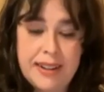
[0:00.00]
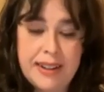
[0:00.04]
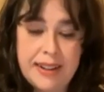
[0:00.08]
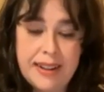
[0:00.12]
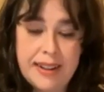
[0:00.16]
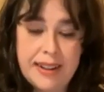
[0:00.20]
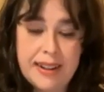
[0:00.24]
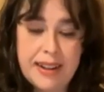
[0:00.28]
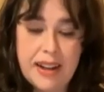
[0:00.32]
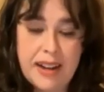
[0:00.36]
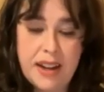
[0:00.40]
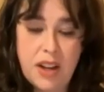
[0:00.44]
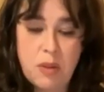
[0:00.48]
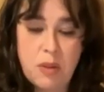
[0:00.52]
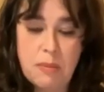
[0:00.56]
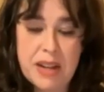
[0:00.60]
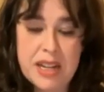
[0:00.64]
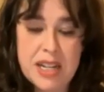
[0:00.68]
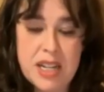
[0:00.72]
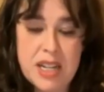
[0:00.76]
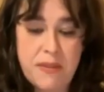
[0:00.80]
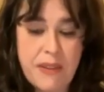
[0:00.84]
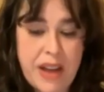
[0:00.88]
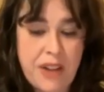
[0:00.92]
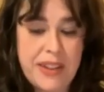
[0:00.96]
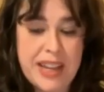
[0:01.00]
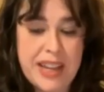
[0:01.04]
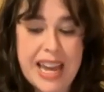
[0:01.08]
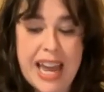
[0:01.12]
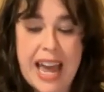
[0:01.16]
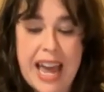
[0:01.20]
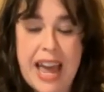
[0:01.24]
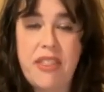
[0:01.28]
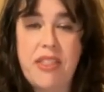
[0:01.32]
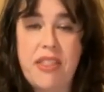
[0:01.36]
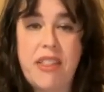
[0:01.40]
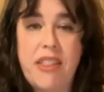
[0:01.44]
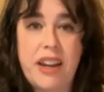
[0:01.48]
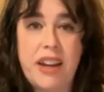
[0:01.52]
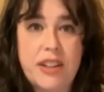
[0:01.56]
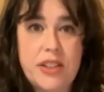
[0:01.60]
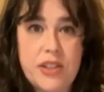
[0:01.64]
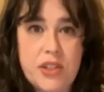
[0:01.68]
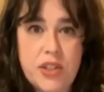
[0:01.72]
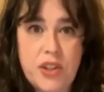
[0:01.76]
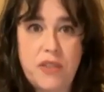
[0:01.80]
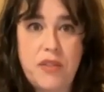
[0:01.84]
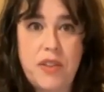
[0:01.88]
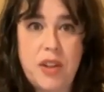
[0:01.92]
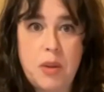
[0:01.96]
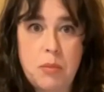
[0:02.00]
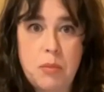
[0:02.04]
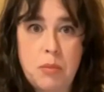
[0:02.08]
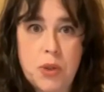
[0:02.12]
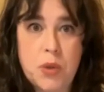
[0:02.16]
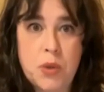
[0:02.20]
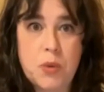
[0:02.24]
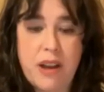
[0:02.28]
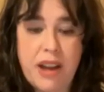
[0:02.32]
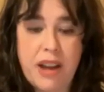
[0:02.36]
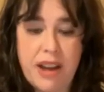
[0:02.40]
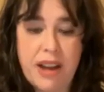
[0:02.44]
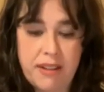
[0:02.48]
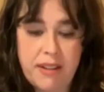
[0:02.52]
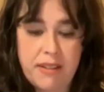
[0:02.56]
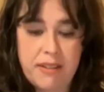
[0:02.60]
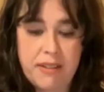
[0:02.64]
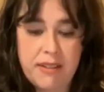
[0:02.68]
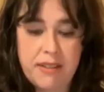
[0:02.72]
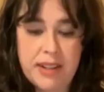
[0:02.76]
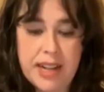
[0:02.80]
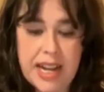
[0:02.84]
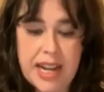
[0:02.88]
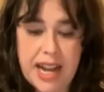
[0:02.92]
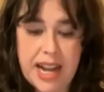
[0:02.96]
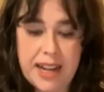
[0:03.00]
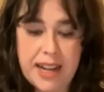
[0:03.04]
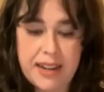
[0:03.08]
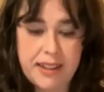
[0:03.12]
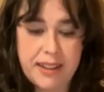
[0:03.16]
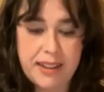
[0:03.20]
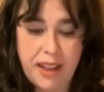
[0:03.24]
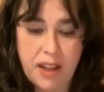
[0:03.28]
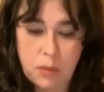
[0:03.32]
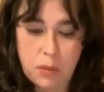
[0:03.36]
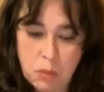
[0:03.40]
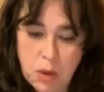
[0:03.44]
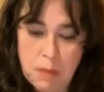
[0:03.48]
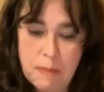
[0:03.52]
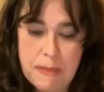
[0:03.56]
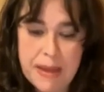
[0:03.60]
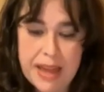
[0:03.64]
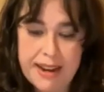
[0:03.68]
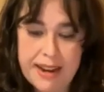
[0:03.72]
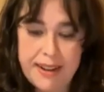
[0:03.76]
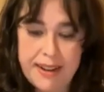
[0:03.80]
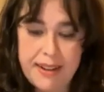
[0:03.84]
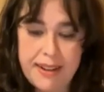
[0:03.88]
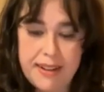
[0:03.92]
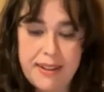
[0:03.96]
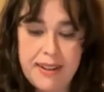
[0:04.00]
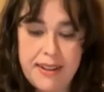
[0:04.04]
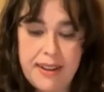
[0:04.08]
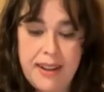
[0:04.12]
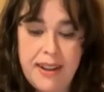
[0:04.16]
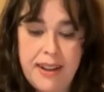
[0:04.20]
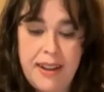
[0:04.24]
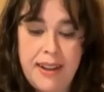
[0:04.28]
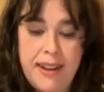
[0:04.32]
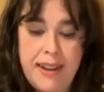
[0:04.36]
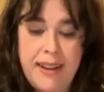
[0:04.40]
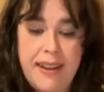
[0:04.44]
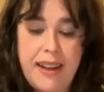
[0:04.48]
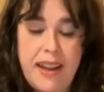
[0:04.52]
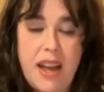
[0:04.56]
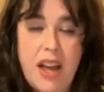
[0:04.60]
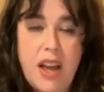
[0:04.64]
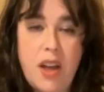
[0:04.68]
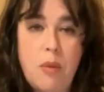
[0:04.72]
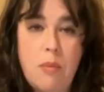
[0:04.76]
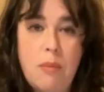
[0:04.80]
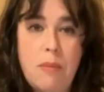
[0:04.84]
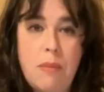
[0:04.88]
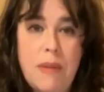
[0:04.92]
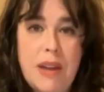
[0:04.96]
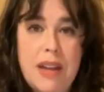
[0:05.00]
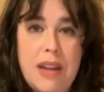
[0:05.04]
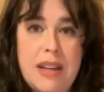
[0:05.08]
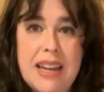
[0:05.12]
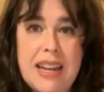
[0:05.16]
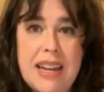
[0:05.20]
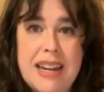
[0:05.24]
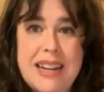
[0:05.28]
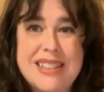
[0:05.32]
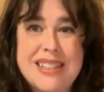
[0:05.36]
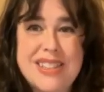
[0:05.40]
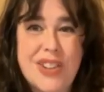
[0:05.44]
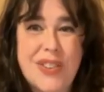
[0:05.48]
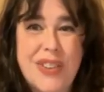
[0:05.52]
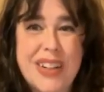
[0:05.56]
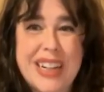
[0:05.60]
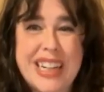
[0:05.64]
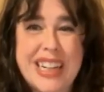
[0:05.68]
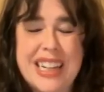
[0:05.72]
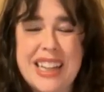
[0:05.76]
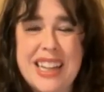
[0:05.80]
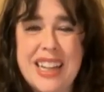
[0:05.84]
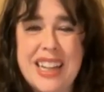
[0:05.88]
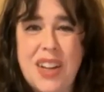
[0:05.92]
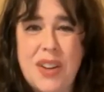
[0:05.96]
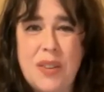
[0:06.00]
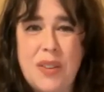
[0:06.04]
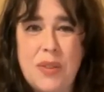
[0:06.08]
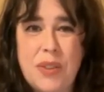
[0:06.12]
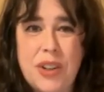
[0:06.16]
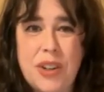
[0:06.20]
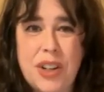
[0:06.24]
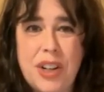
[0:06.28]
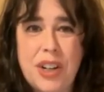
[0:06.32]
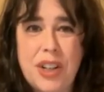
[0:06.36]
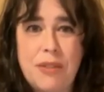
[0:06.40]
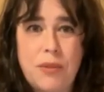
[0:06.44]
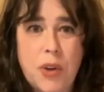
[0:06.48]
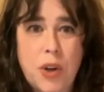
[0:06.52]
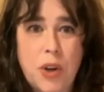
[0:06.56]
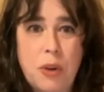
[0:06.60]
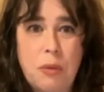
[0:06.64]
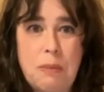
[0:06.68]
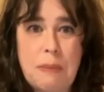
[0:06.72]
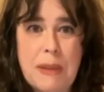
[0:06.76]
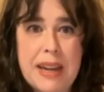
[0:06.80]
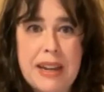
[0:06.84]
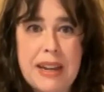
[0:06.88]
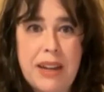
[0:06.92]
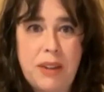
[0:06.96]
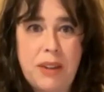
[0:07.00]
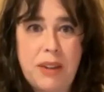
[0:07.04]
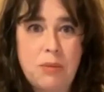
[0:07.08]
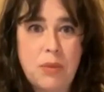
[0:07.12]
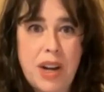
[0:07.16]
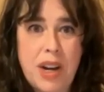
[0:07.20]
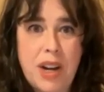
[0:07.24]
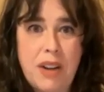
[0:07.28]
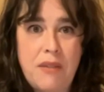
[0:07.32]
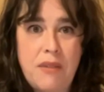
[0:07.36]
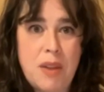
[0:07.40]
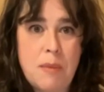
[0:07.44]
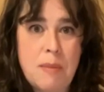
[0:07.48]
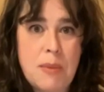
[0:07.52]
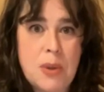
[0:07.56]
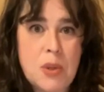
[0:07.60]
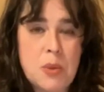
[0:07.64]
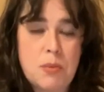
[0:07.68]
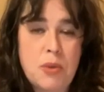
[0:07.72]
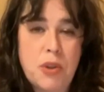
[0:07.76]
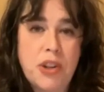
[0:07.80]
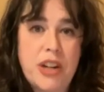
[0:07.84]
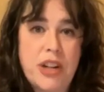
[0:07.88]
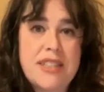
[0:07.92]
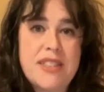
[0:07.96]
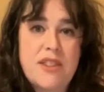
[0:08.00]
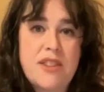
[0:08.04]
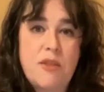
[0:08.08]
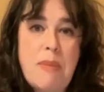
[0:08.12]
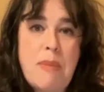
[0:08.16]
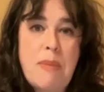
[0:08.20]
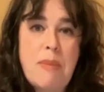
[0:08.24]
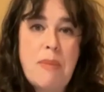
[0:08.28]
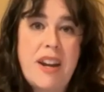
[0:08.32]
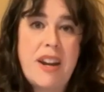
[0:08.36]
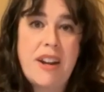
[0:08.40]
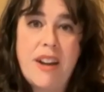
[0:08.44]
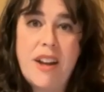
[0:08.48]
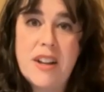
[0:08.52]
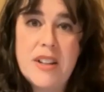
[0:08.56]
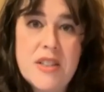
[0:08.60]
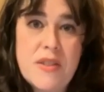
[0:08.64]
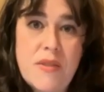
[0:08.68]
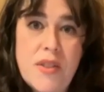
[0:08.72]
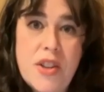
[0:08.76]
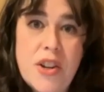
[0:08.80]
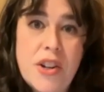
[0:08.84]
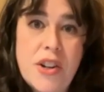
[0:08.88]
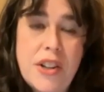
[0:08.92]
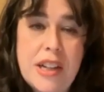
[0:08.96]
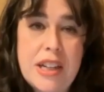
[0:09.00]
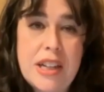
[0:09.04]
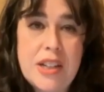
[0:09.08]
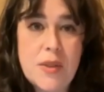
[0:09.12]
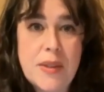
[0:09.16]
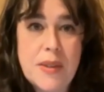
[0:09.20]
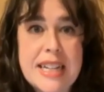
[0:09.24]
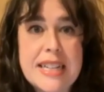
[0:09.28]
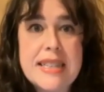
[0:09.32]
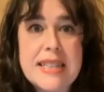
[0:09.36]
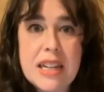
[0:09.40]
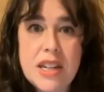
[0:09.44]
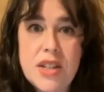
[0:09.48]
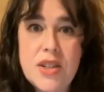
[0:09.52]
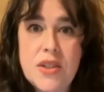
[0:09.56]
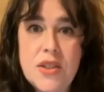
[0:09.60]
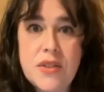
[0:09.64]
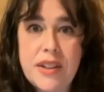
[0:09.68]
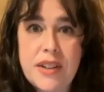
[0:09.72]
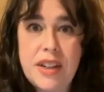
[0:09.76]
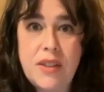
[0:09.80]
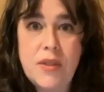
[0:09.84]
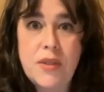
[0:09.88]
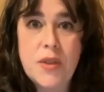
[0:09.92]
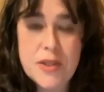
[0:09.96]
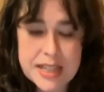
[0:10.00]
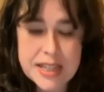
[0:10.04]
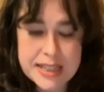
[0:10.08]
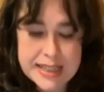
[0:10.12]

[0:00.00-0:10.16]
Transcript: A devoutly Catholic, conservative, bourgeois Catalan woman. And yet its curricula were informed by one of the most progressive pedagogues of the early 20th century, Rosa.